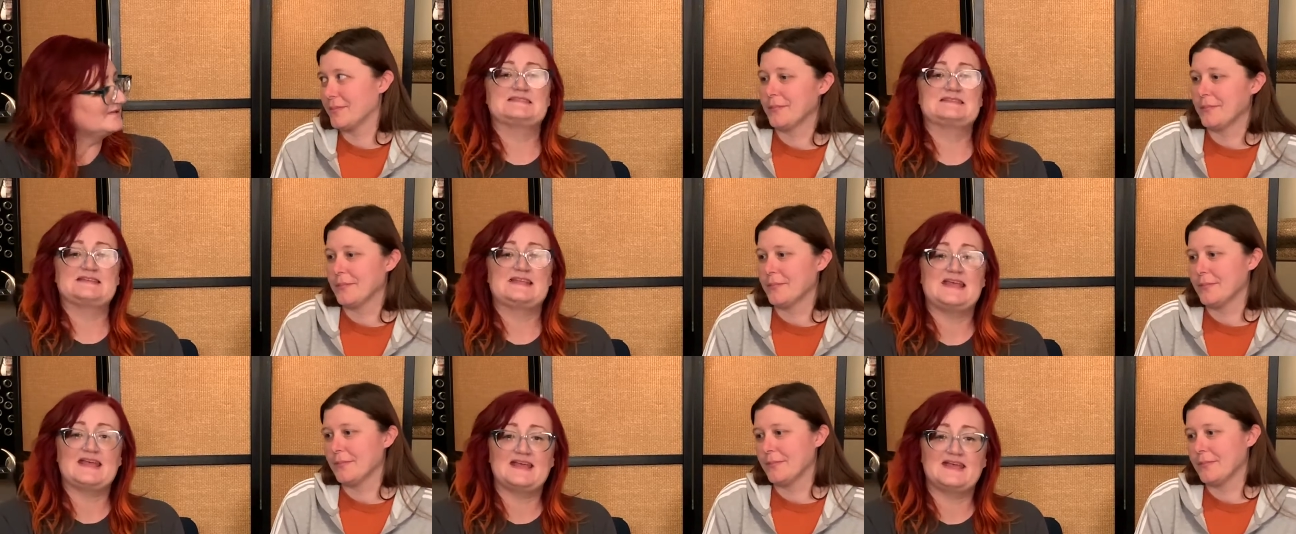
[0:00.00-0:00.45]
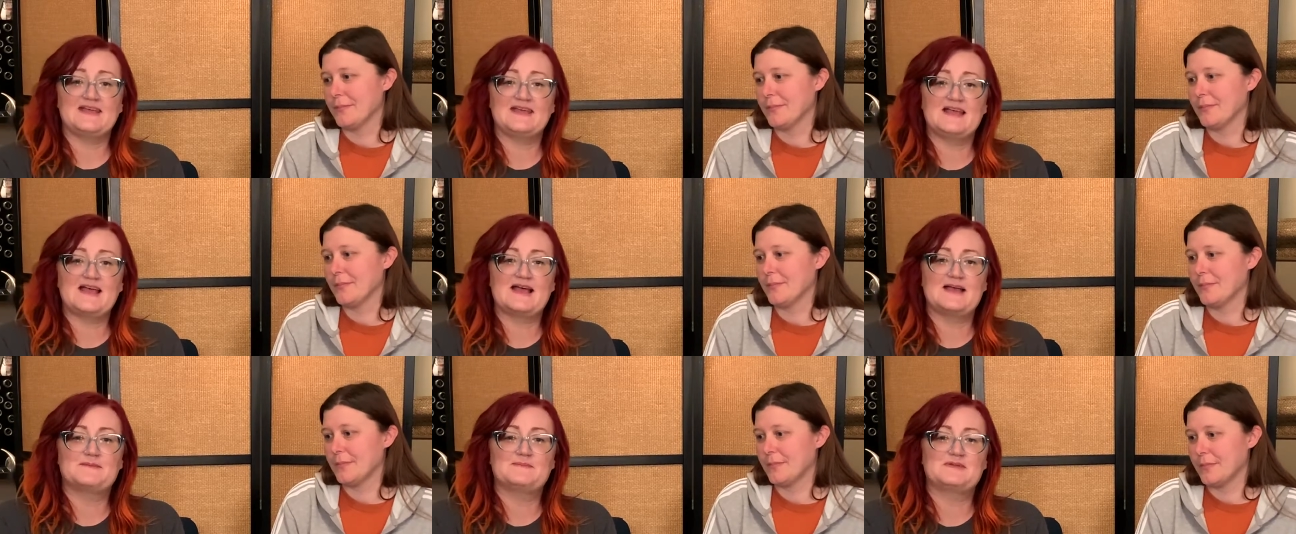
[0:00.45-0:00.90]
Speaker 1: Today,
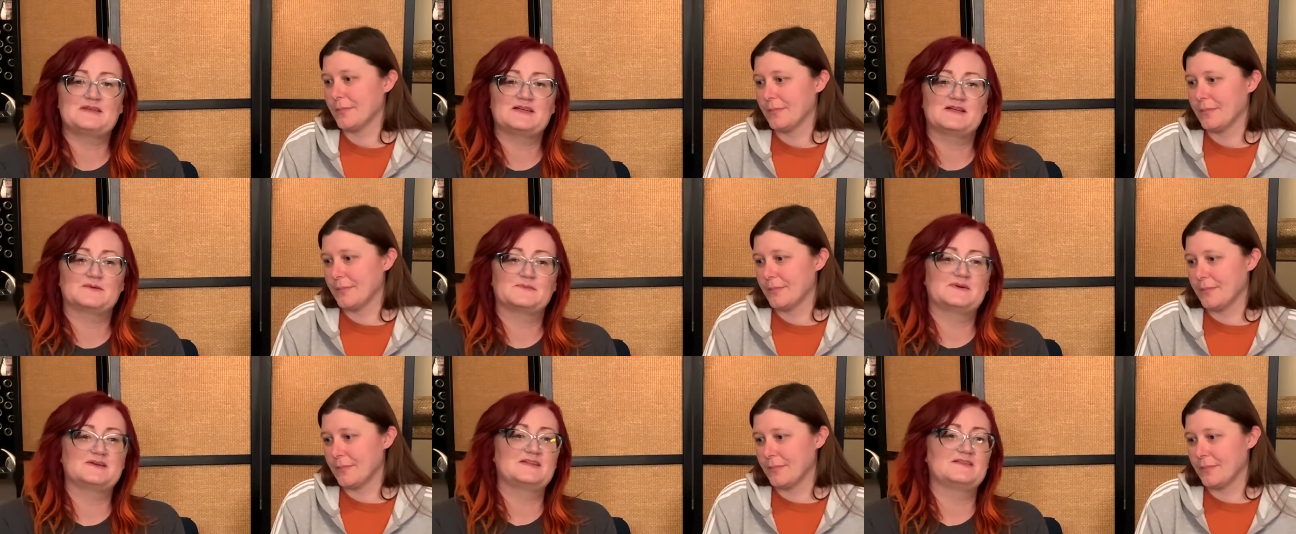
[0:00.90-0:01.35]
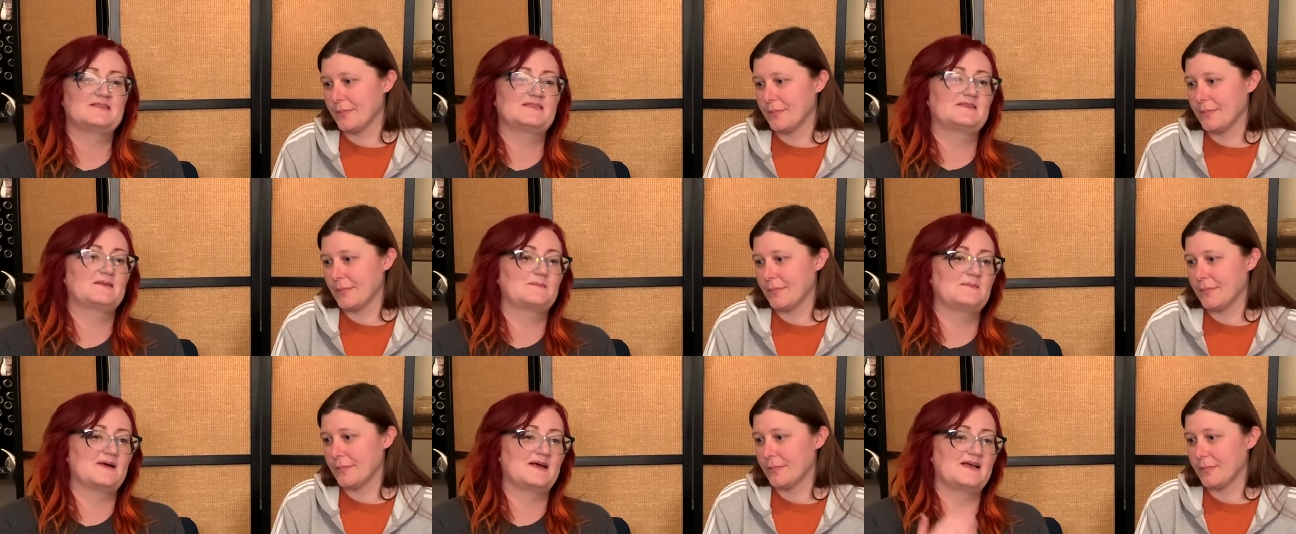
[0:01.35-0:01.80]
I'm here with
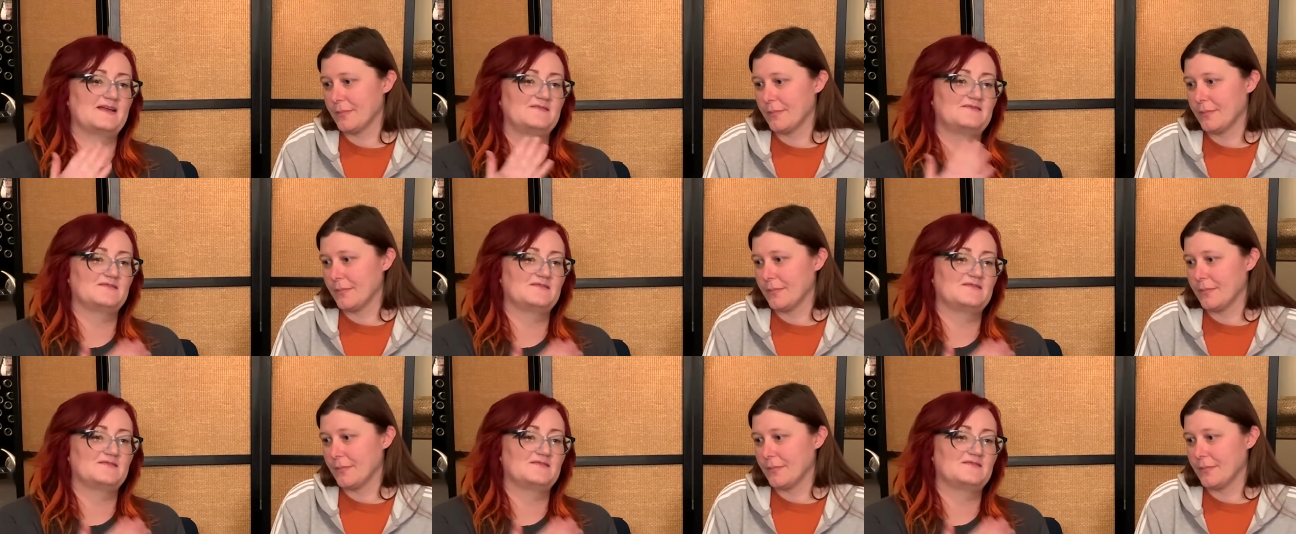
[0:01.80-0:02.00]
my